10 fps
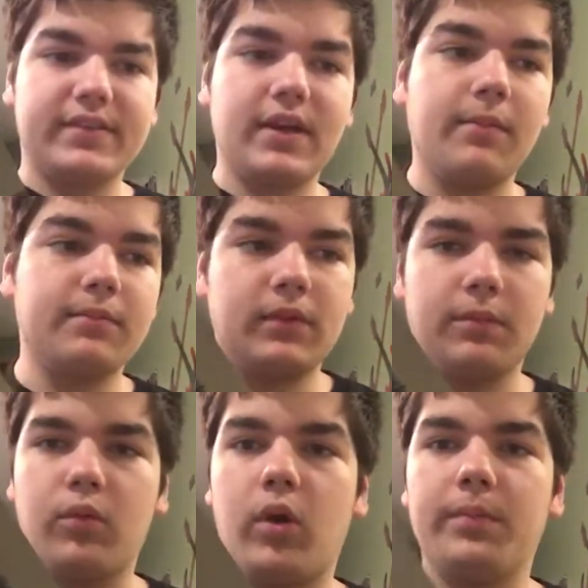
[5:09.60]
this up,
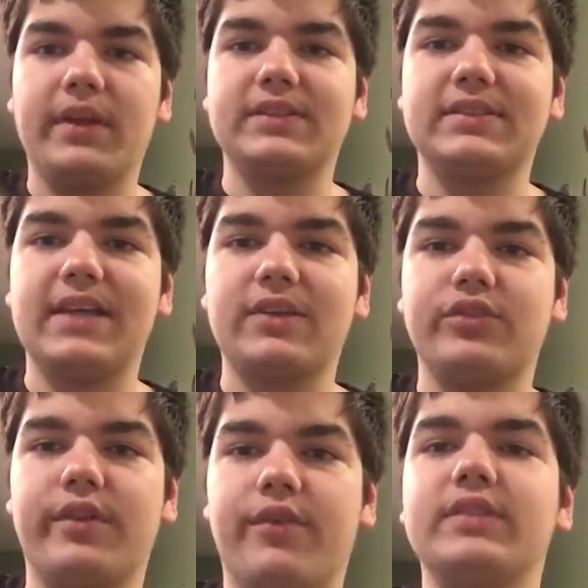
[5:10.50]
number one, because it's
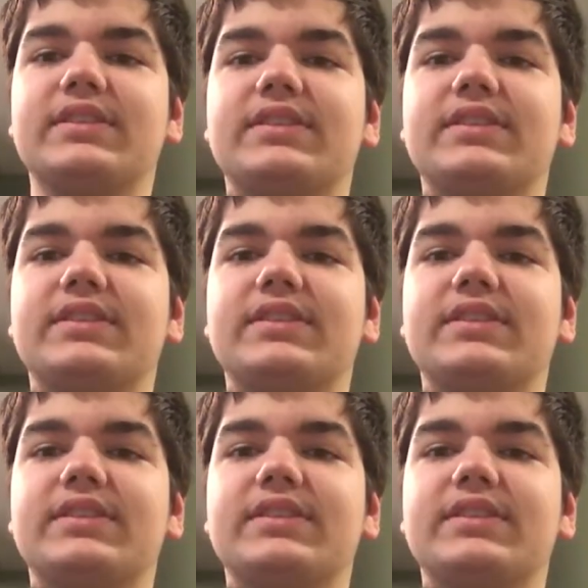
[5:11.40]
actually the front